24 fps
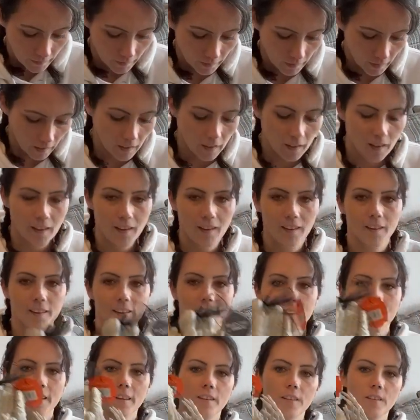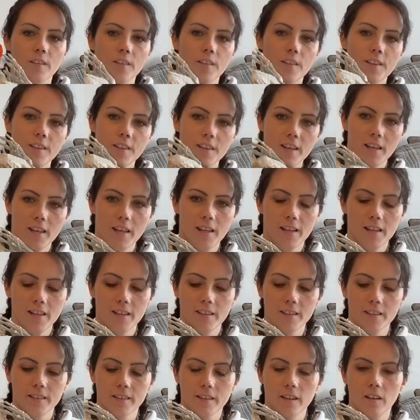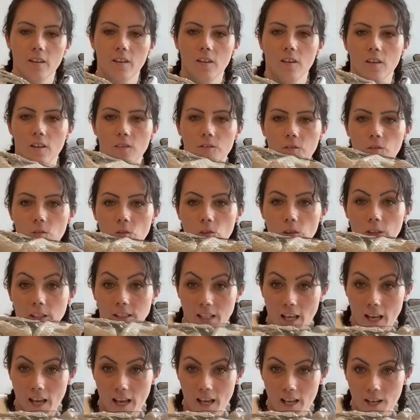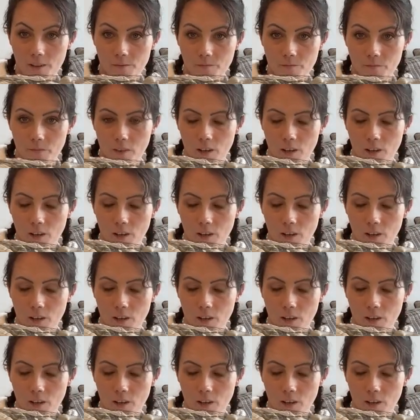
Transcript: Now these are for a game.